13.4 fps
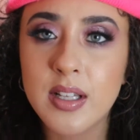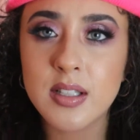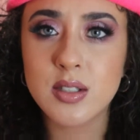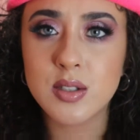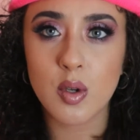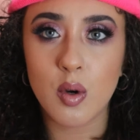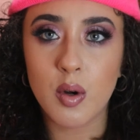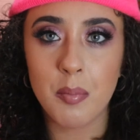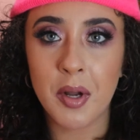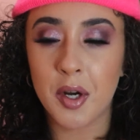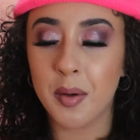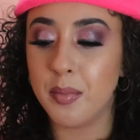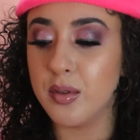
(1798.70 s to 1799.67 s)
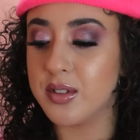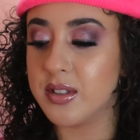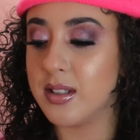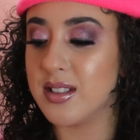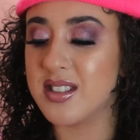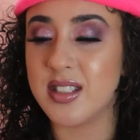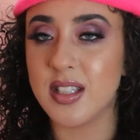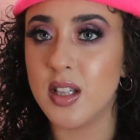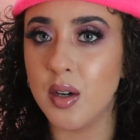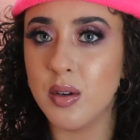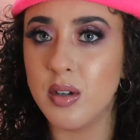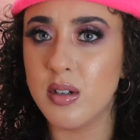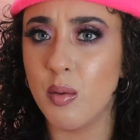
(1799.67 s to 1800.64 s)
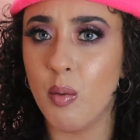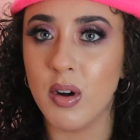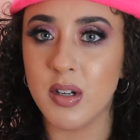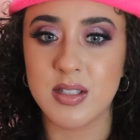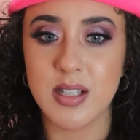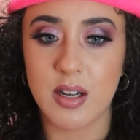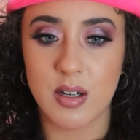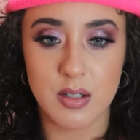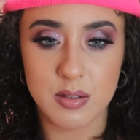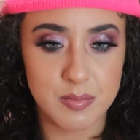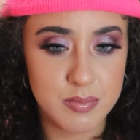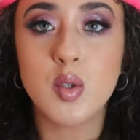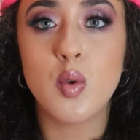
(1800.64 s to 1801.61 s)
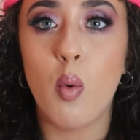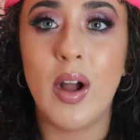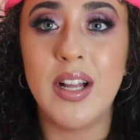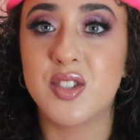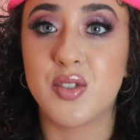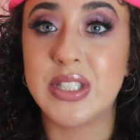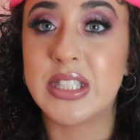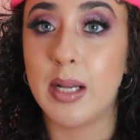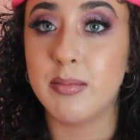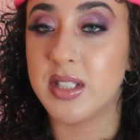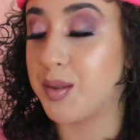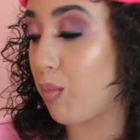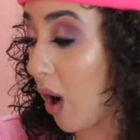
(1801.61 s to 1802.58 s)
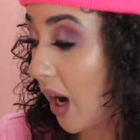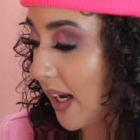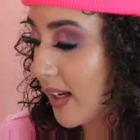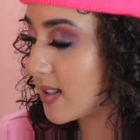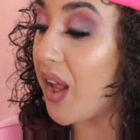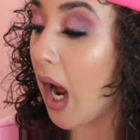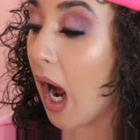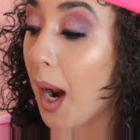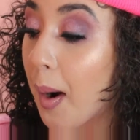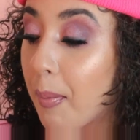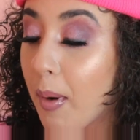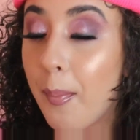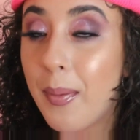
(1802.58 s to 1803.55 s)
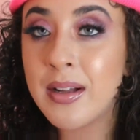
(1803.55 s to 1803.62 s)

think it's so comparable to the Stilo ones that are twice, three times its price. The eyebrow